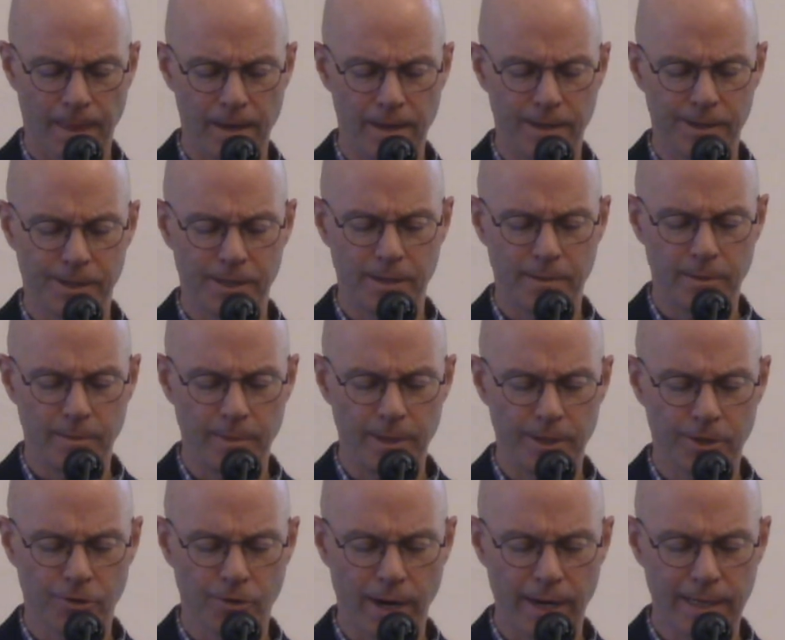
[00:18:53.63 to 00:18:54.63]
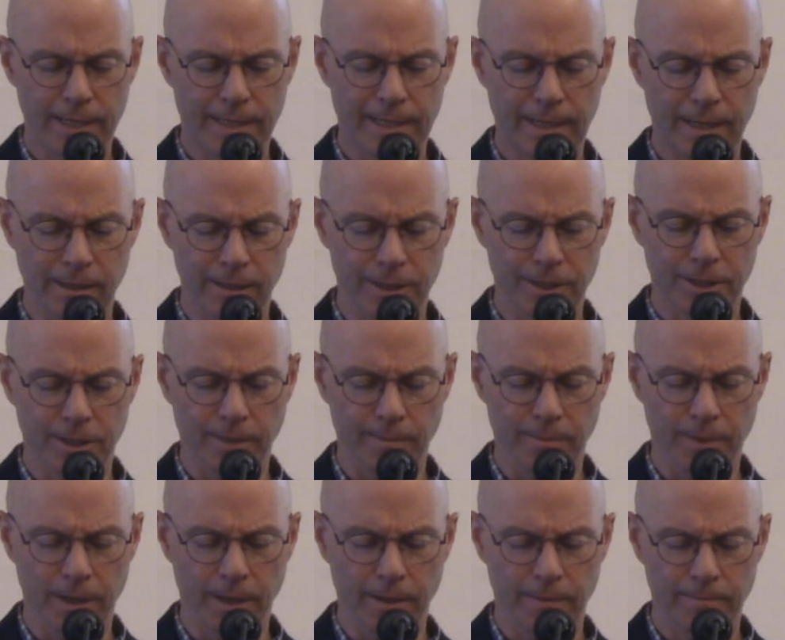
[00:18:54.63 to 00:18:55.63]
And you seem to be trying to tell us
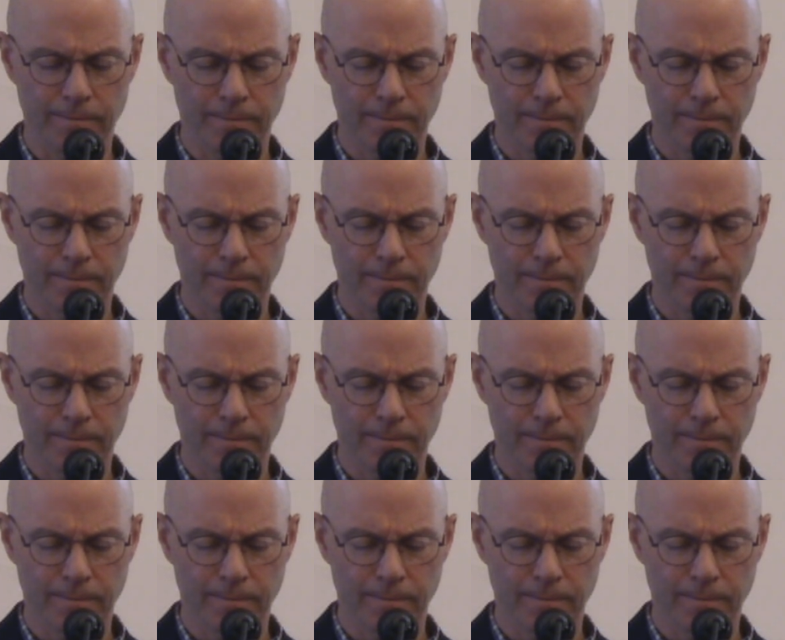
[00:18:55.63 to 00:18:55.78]
something.